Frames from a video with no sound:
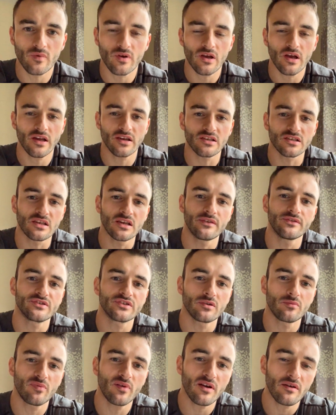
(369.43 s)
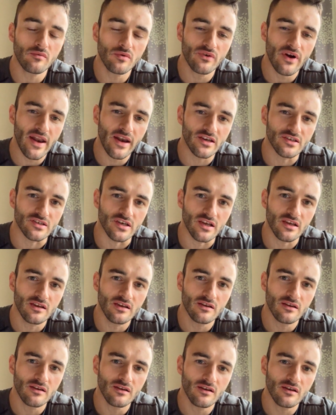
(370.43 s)
It just gives you a bit more
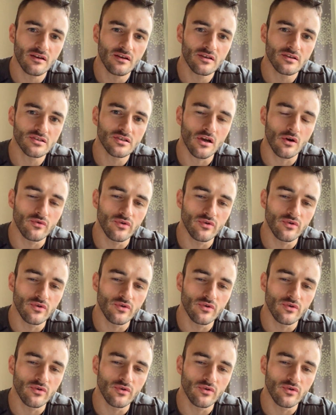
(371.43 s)
energy so